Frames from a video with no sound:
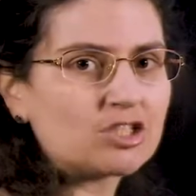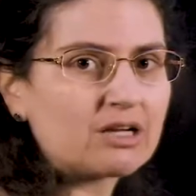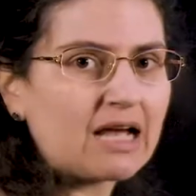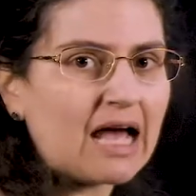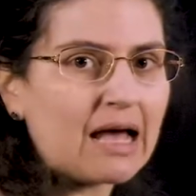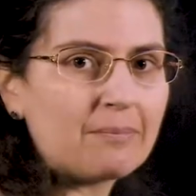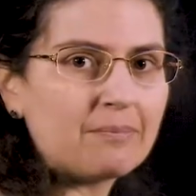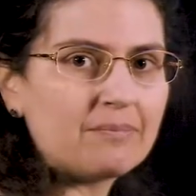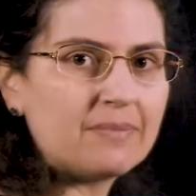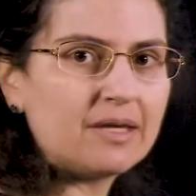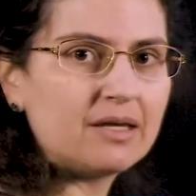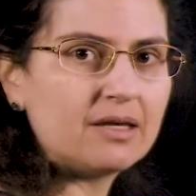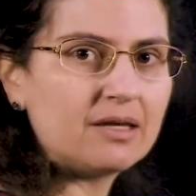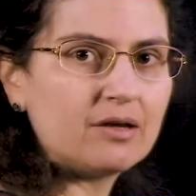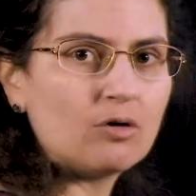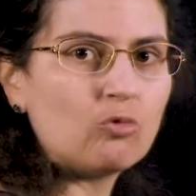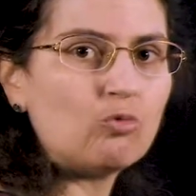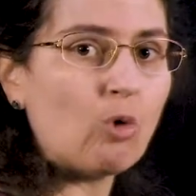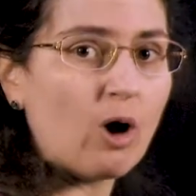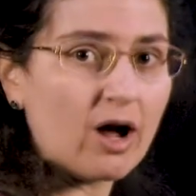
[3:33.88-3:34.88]
can be
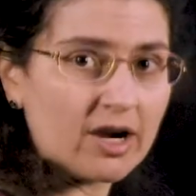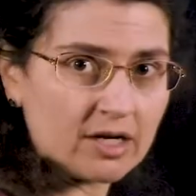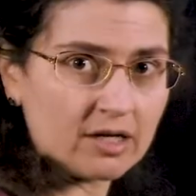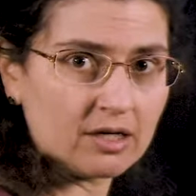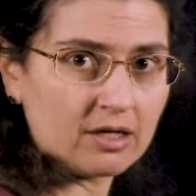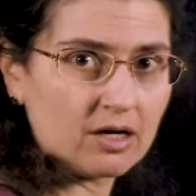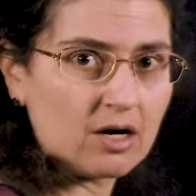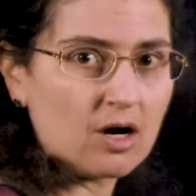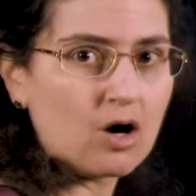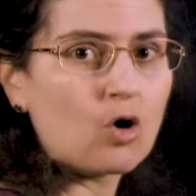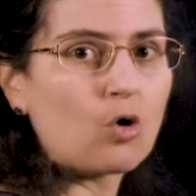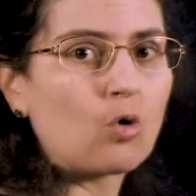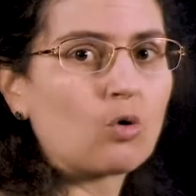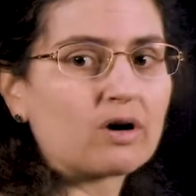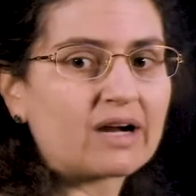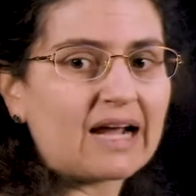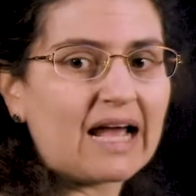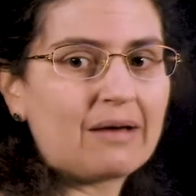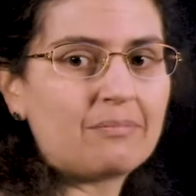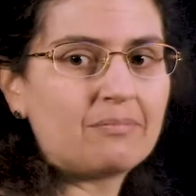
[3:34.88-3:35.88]
1, or
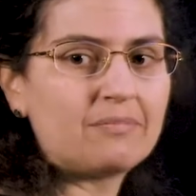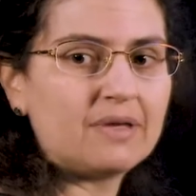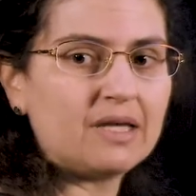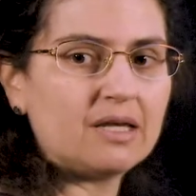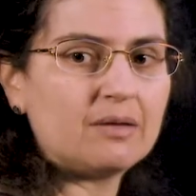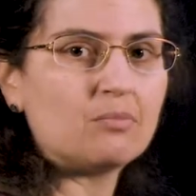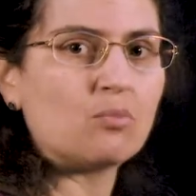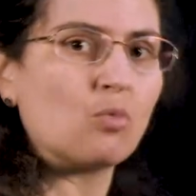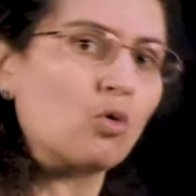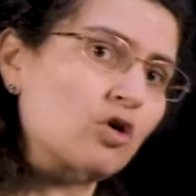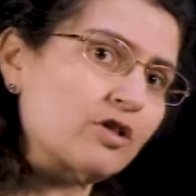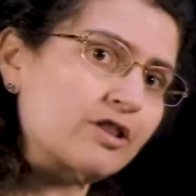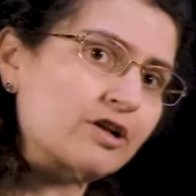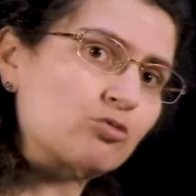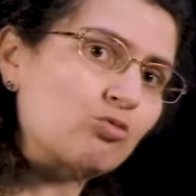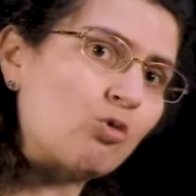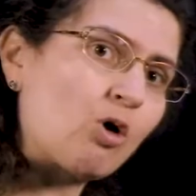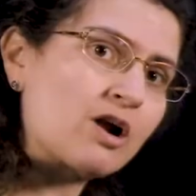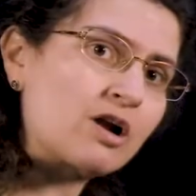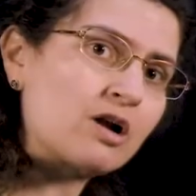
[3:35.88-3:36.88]
can be more
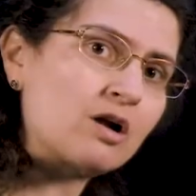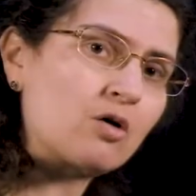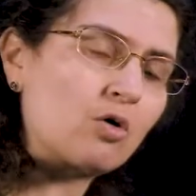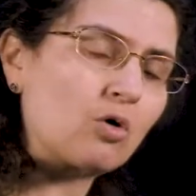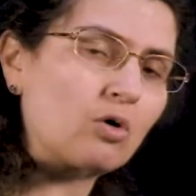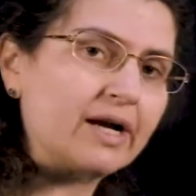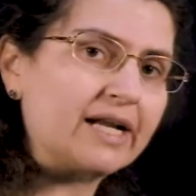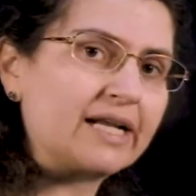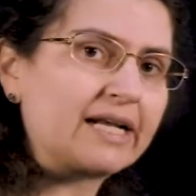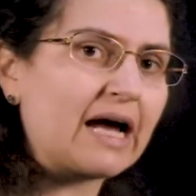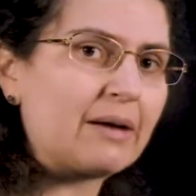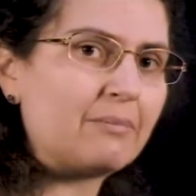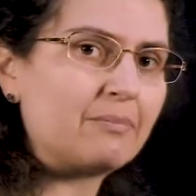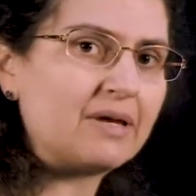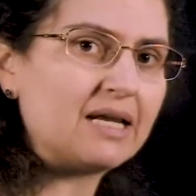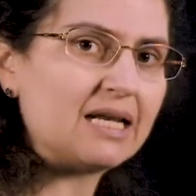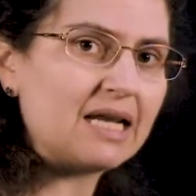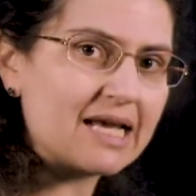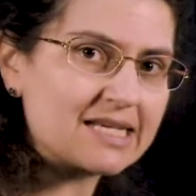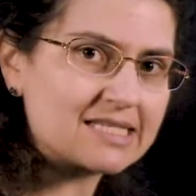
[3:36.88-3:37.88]
than 1, or it can
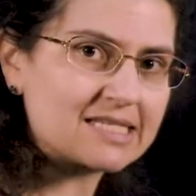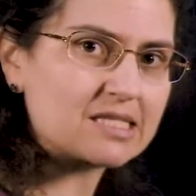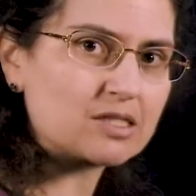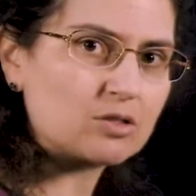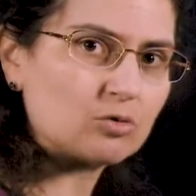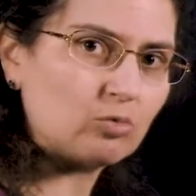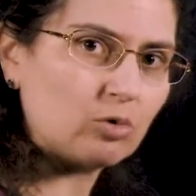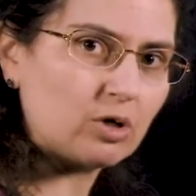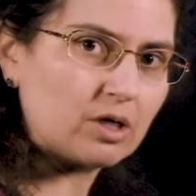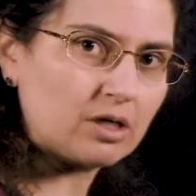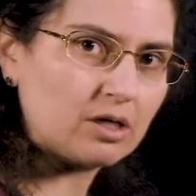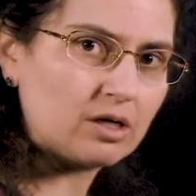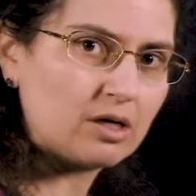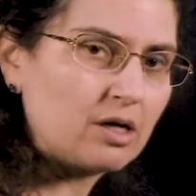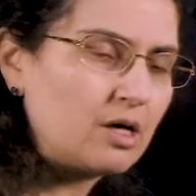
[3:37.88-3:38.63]
be less than 1.